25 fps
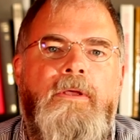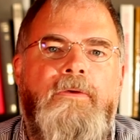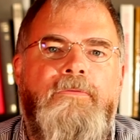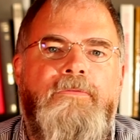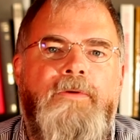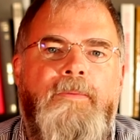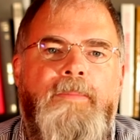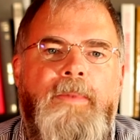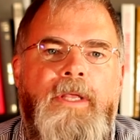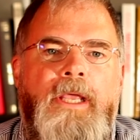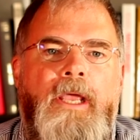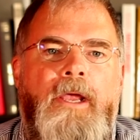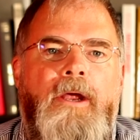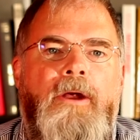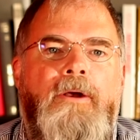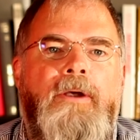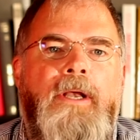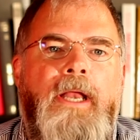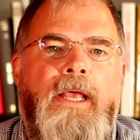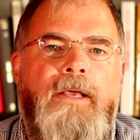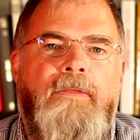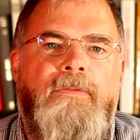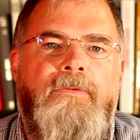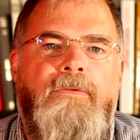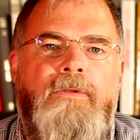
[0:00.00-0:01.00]
from the air
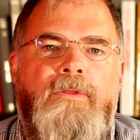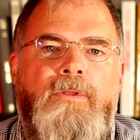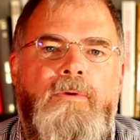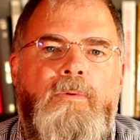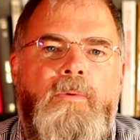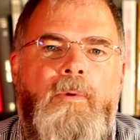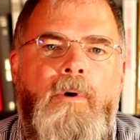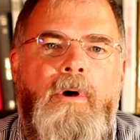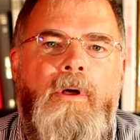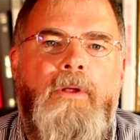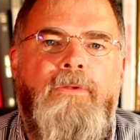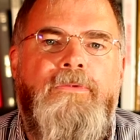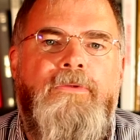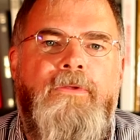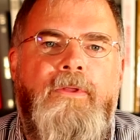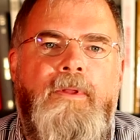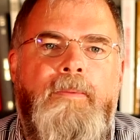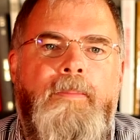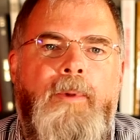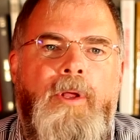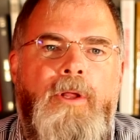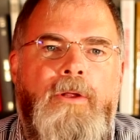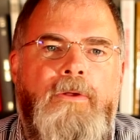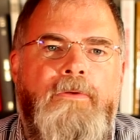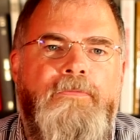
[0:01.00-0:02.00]
next to the wall to the
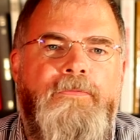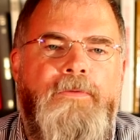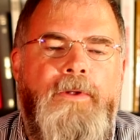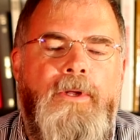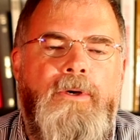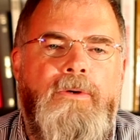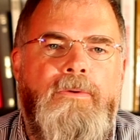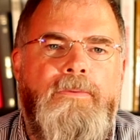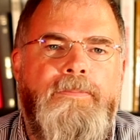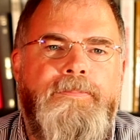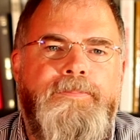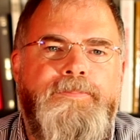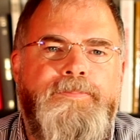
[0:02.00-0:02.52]
bulk flow.